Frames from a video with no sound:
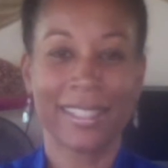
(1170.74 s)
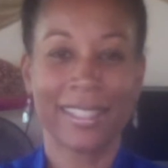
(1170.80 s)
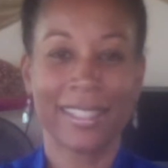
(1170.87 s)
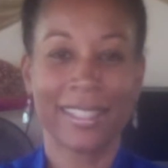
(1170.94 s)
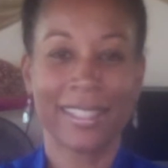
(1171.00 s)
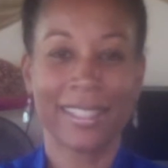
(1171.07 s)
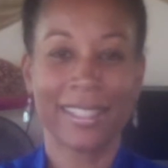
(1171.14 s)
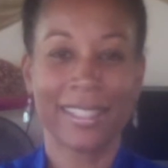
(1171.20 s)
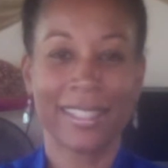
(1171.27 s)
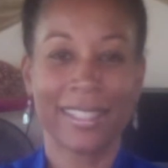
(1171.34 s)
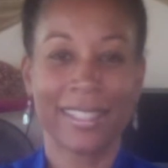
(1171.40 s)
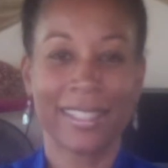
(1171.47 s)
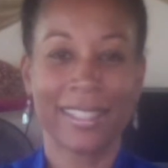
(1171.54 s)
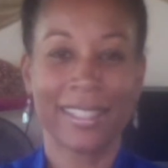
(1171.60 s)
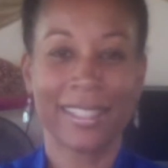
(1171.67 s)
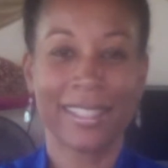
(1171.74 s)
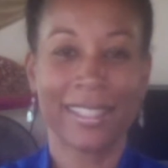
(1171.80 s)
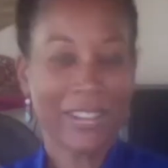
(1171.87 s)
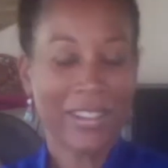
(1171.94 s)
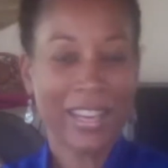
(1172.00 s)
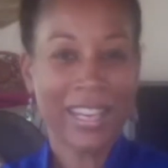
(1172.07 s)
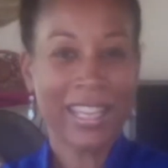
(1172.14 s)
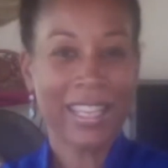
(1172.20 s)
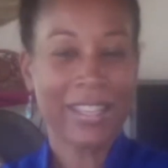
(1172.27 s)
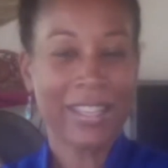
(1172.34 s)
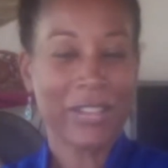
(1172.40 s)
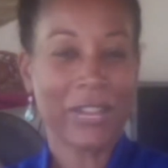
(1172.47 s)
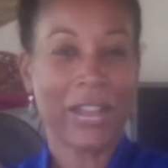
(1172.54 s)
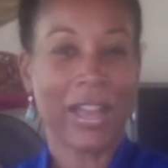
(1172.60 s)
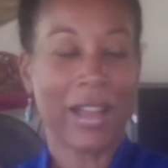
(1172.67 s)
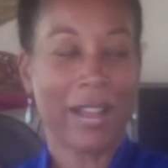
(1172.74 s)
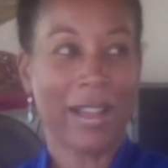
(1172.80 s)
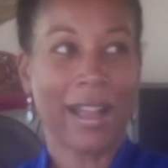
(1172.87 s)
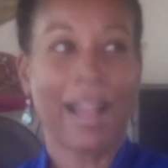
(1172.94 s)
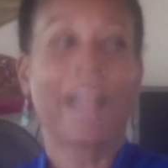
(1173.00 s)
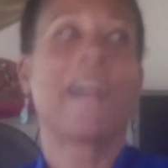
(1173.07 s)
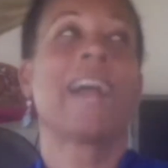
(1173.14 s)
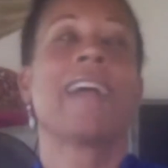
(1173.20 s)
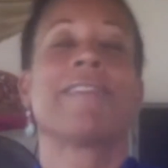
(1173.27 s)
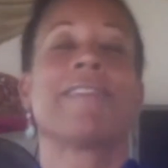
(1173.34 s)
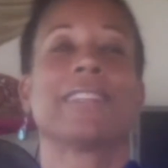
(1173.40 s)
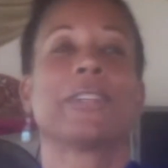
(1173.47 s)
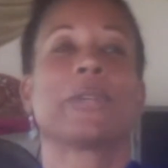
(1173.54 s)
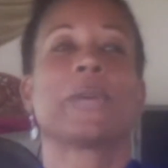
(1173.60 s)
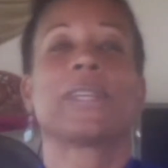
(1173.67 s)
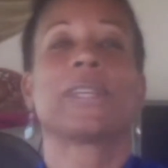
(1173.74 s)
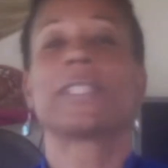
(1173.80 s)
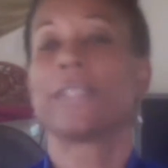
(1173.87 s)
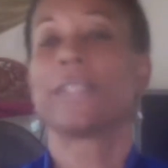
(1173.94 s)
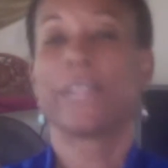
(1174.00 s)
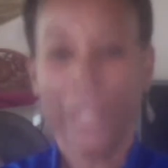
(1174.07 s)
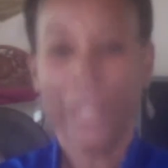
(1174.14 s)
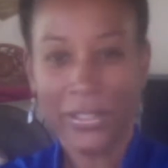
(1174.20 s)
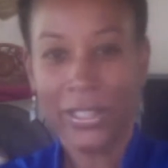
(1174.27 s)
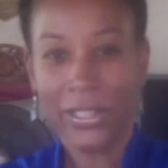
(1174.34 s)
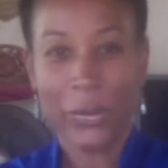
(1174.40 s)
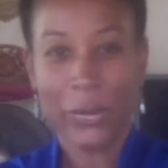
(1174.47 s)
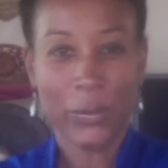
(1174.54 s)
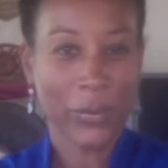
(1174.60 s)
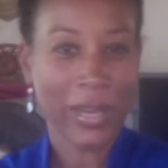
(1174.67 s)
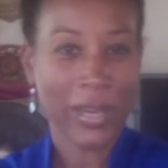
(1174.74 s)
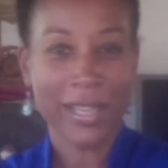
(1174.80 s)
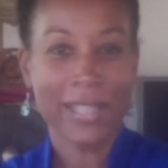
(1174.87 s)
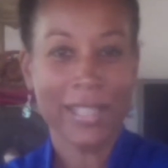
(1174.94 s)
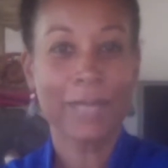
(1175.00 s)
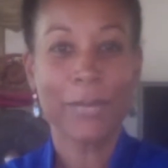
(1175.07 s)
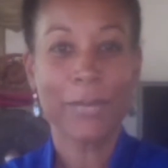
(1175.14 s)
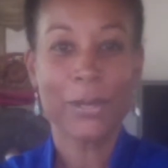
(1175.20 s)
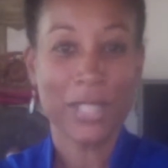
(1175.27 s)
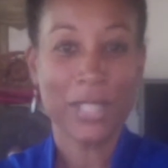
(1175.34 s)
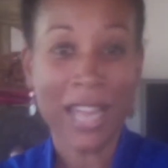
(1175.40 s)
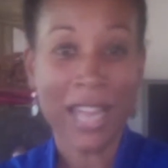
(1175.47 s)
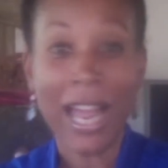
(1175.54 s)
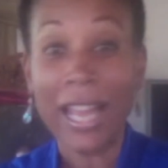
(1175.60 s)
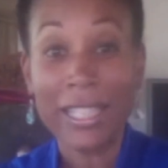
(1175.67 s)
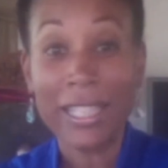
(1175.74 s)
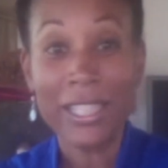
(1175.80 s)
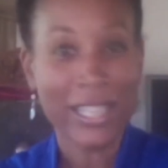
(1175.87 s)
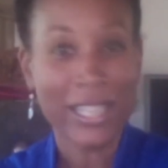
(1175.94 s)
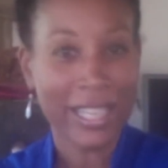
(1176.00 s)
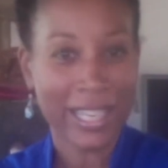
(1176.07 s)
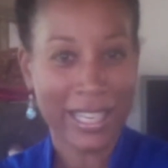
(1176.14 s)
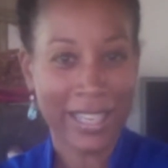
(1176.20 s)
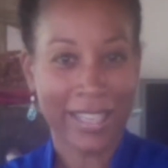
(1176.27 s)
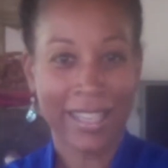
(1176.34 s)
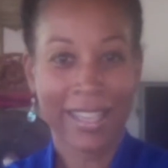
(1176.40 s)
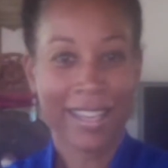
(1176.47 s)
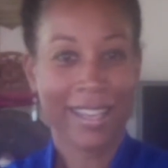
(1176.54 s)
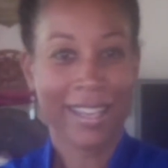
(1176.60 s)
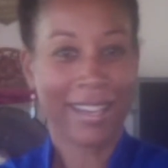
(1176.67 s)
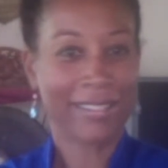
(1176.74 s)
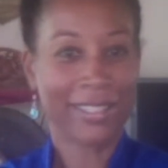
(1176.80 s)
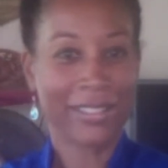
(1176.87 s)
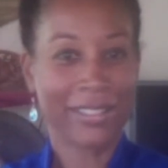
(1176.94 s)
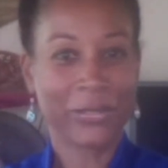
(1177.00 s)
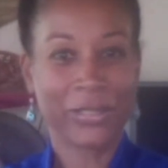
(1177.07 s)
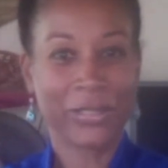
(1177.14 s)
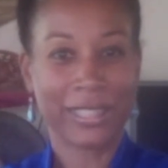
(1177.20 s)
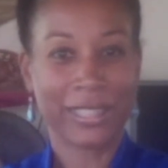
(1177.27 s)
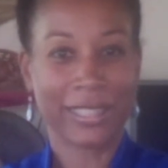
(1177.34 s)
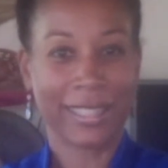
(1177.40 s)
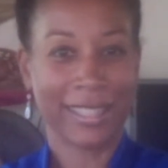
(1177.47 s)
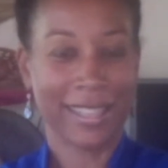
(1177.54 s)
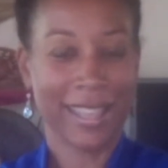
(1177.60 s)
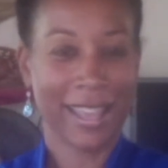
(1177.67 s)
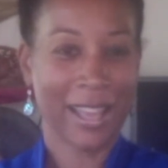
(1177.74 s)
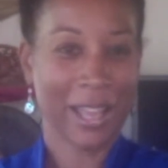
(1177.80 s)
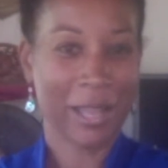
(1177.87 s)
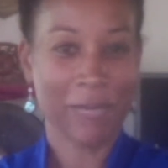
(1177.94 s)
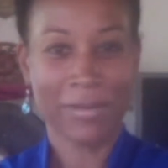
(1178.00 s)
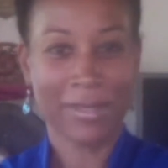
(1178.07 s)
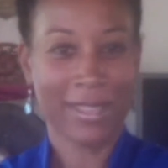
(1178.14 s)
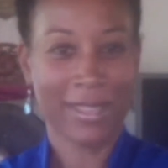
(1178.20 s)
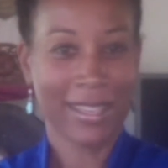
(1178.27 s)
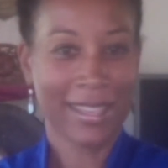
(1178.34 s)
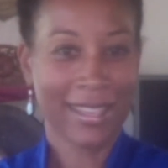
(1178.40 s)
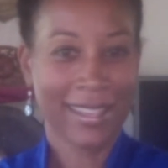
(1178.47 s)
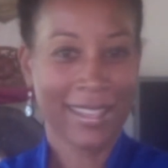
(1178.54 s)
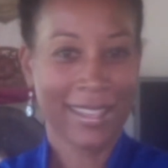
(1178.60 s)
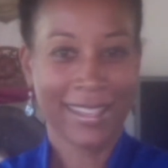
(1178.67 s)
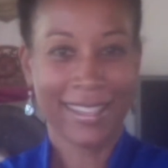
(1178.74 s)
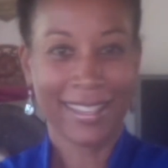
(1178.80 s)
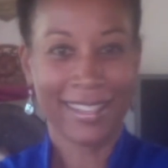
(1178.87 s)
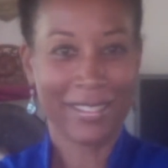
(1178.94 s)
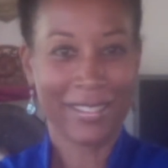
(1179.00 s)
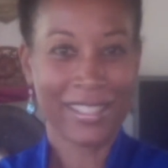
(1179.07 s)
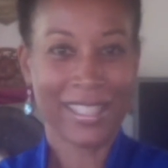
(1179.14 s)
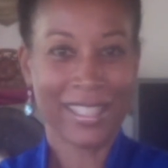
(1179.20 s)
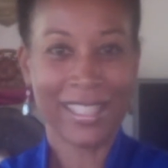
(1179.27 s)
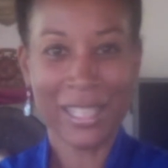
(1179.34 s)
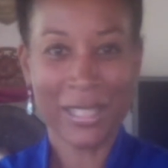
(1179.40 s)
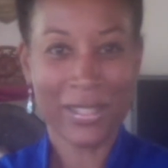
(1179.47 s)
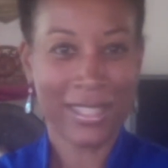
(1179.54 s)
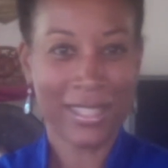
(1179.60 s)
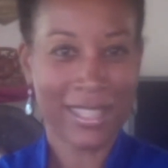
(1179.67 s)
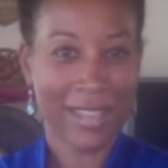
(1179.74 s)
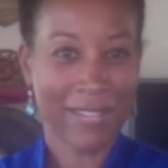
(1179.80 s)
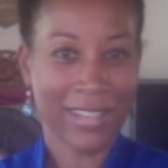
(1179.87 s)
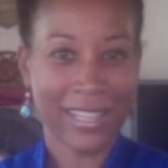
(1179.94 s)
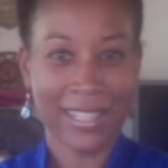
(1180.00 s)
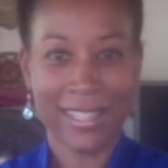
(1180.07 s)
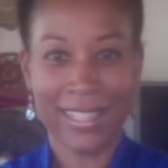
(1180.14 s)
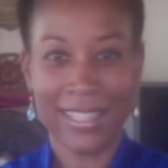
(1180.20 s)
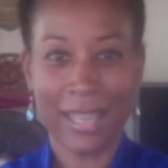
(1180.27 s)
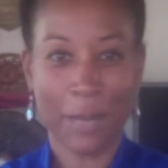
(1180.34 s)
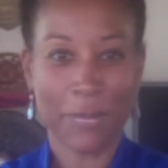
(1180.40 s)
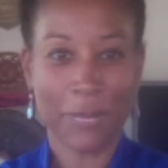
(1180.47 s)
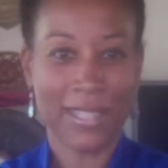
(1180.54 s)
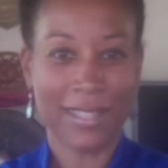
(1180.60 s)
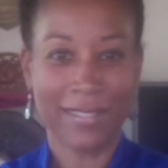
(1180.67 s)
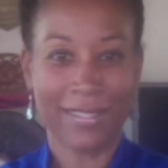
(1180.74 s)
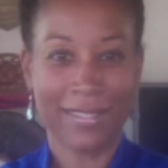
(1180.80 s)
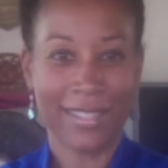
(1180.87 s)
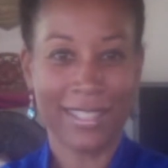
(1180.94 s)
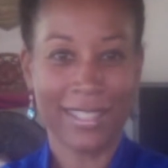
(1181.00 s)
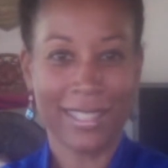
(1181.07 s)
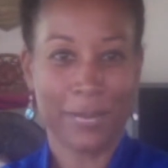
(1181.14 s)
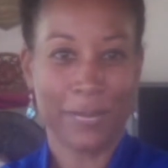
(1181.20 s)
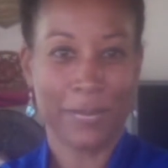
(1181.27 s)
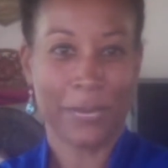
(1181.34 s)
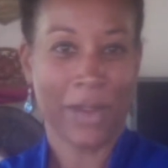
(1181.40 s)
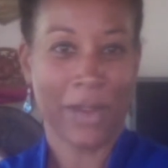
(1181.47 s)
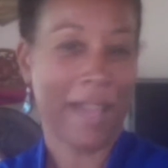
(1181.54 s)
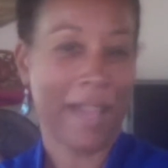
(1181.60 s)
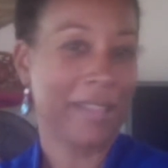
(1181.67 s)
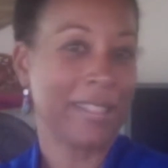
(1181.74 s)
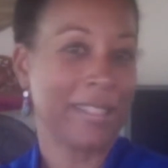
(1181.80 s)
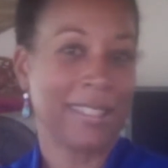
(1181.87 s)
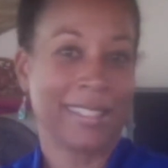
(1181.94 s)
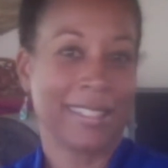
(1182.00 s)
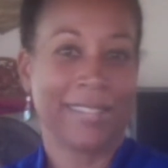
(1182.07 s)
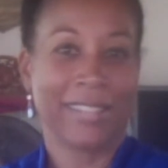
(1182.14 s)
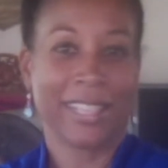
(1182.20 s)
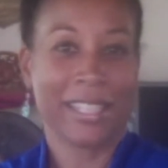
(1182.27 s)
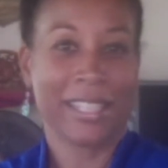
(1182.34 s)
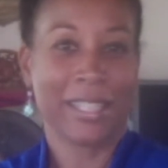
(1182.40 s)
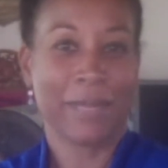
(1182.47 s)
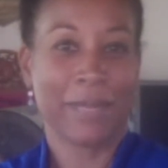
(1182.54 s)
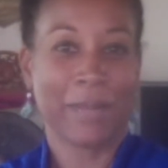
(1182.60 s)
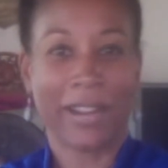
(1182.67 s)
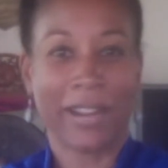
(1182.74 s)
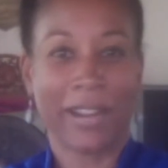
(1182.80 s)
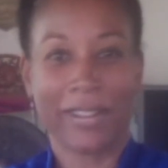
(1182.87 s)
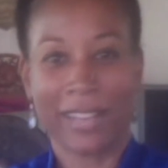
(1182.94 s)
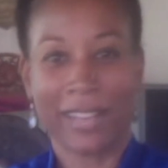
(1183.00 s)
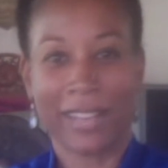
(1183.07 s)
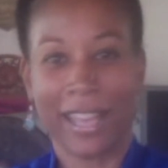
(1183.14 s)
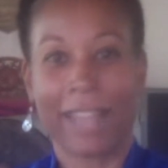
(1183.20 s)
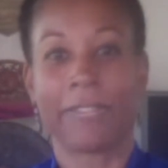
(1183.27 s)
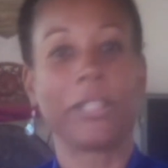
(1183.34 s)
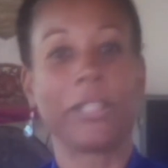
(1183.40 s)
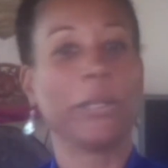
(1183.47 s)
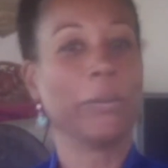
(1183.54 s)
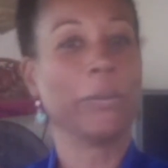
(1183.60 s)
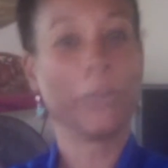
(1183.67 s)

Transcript: Share, is there any, I have a little question for you. So what is the most challenging of those, in 7 steps of living an inspired life for you?